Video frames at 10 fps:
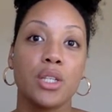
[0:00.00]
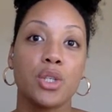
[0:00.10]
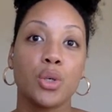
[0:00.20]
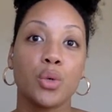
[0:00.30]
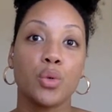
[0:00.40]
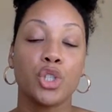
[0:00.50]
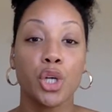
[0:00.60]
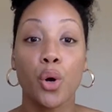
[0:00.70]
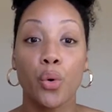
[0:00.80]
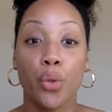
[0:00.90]
to
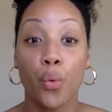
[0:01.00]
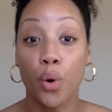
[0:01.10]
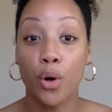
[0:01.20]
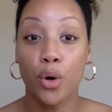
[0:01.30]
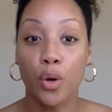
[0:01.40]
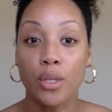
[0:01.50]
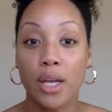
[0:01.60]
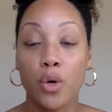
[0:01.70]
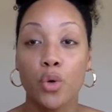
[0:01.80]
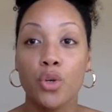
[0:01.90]
show the world, like
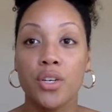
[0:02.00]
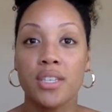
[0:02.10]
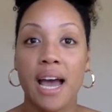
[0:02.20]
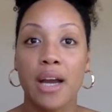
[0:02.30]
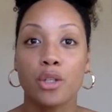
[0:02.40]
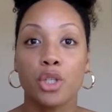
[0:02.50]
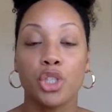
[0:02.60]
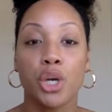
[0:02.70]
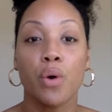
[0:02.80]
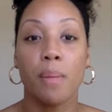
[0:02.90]
who you desire to
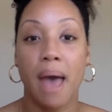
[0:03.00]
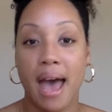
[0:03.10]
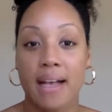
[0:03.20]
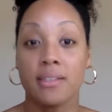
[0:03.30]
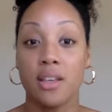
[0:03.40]
show up as